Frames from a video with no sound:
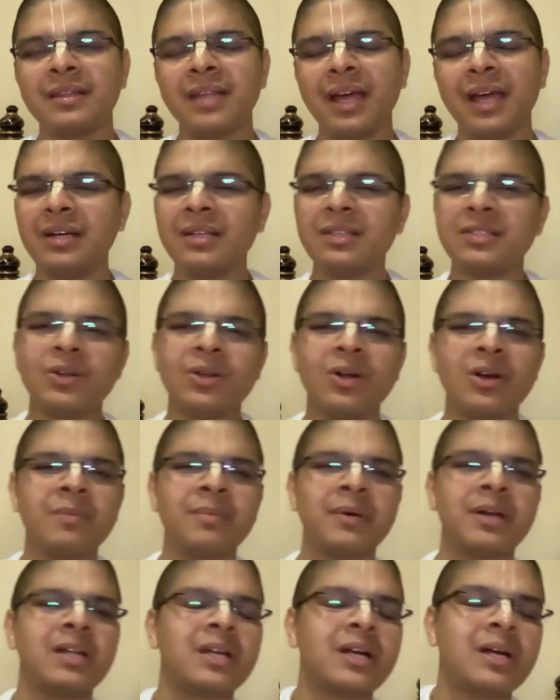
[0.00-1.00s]
That is
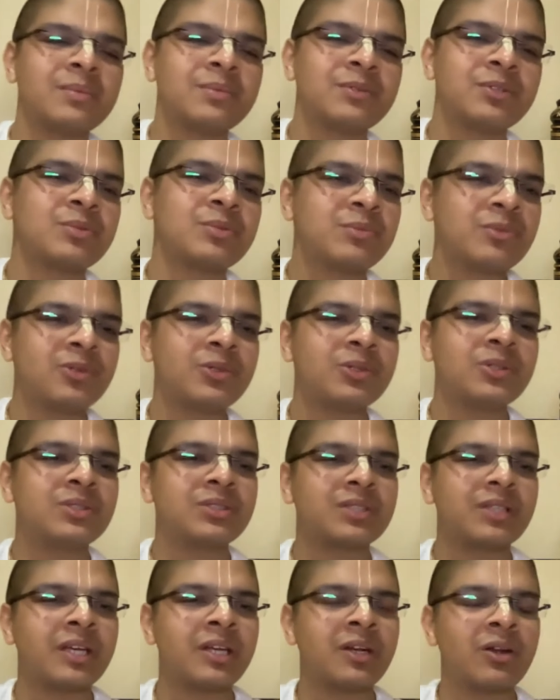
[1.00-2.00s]
Lord Balaram's
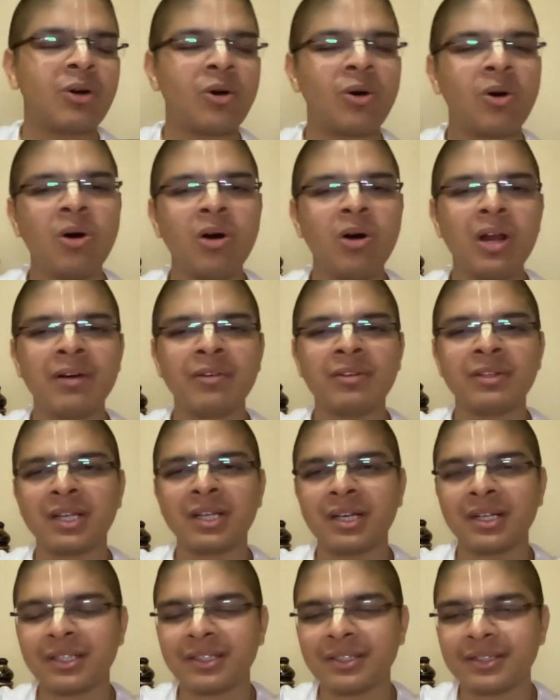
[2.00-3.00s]
mood in all
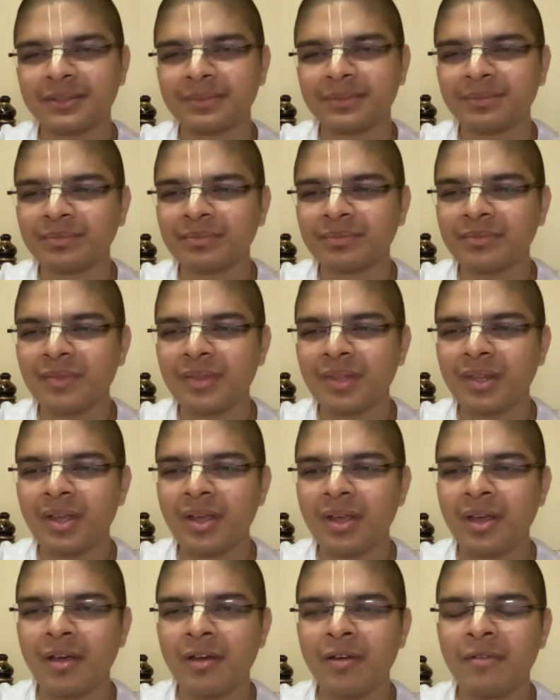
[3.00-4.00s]
avatars.
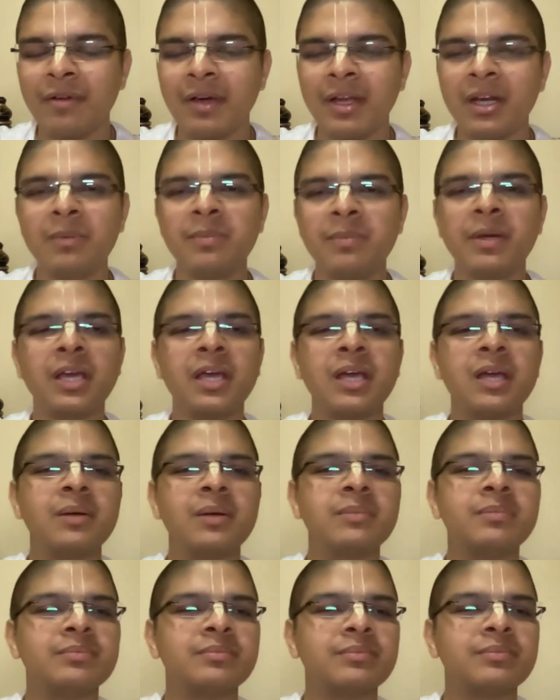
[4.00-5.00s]
When he
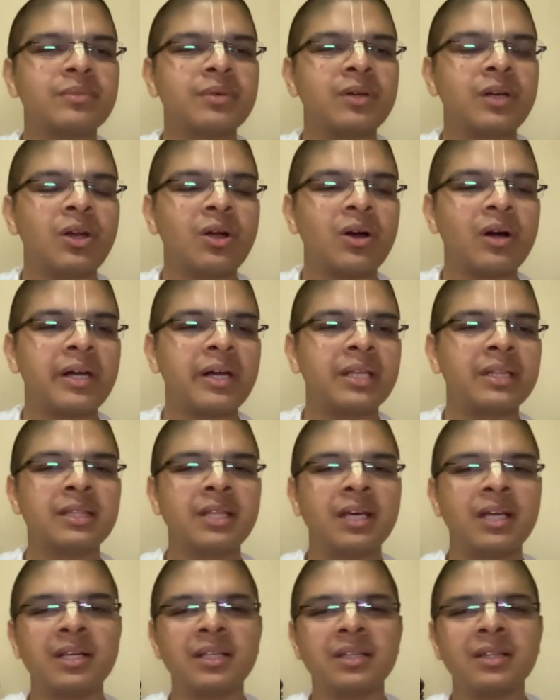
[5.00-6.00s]
became Lord
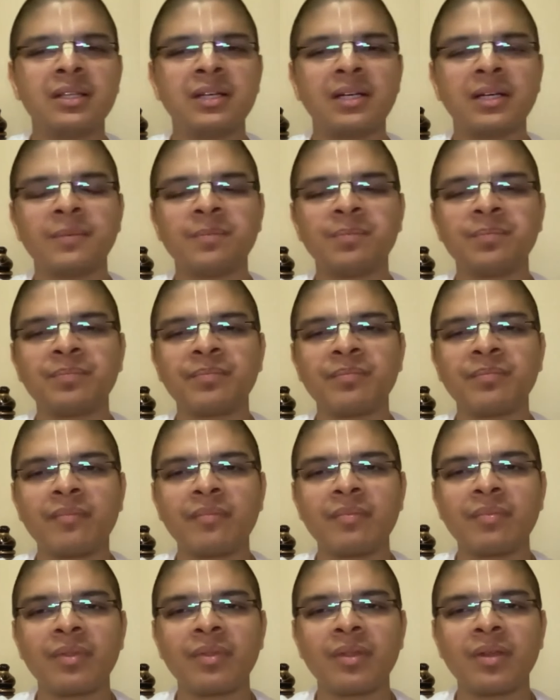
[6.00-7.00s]
Nityananda,
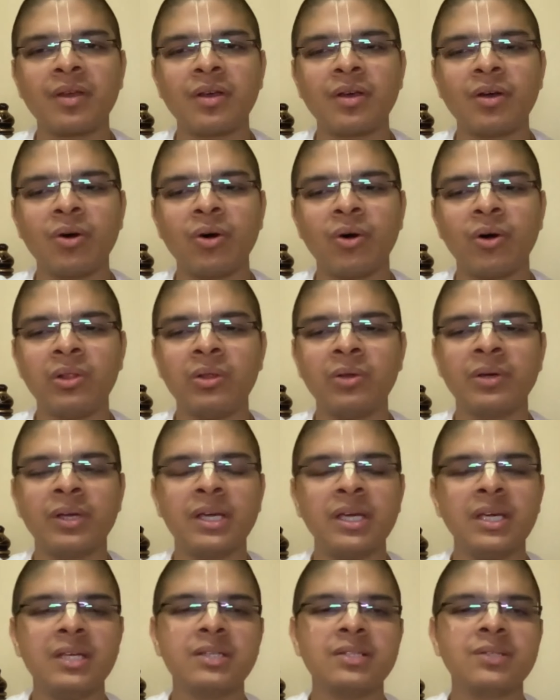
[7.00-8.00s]
although
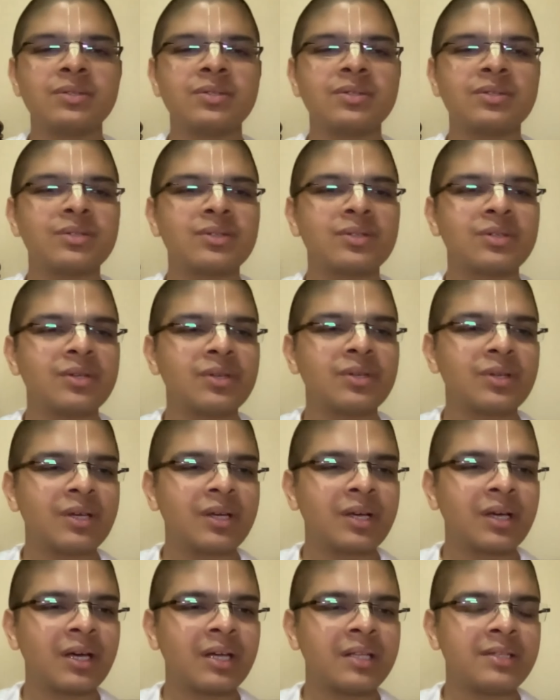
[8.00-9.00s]
he is
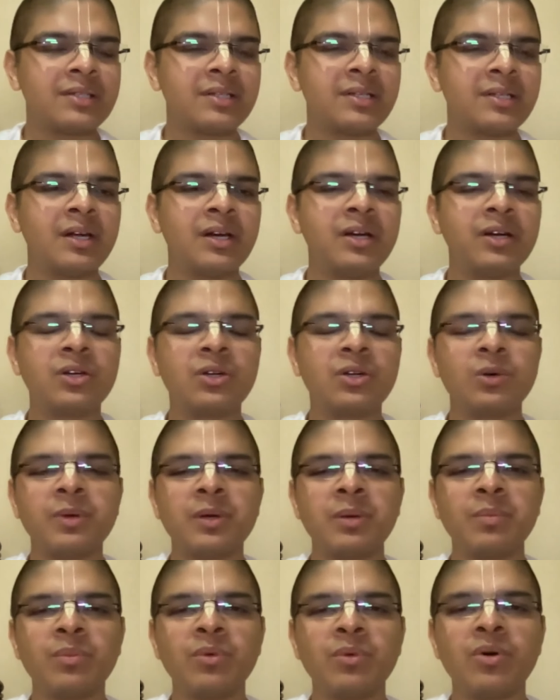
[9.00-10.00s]
considered to
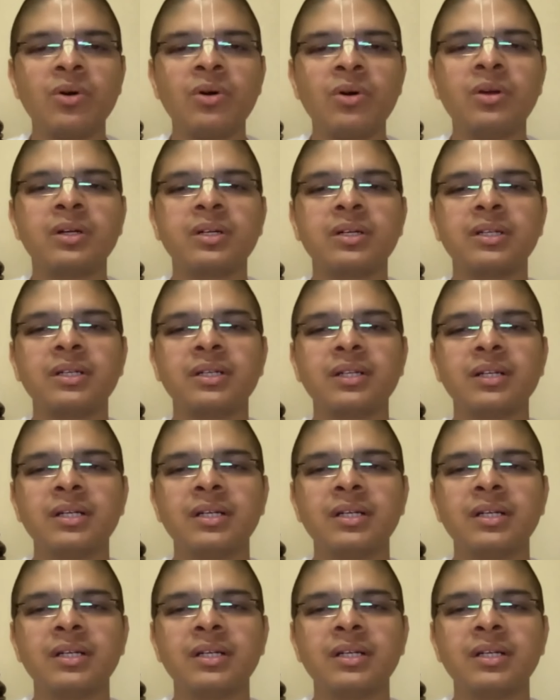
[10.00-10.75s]
be more